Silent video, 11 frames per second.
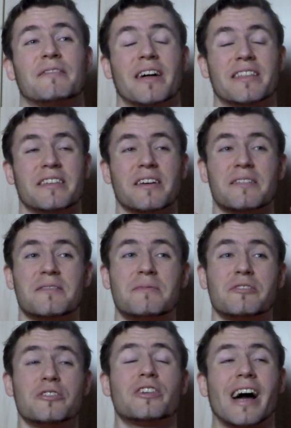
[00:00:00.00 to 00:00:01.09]
And
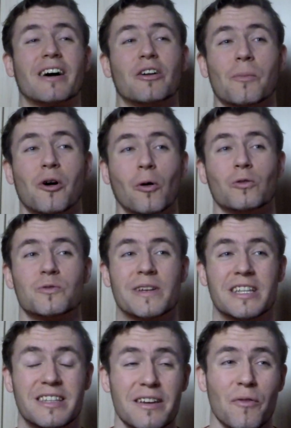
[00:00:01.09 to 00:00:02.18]
Jurgen Klopp goes with
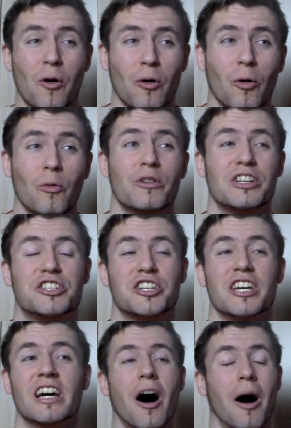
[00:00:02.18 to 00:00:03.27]
Divock
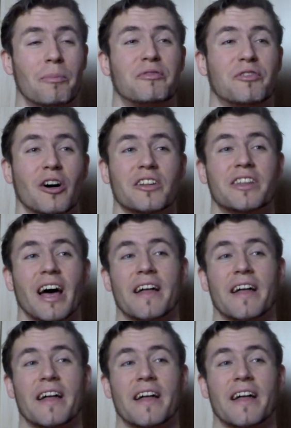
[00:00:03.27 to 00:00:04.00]
Origi up front,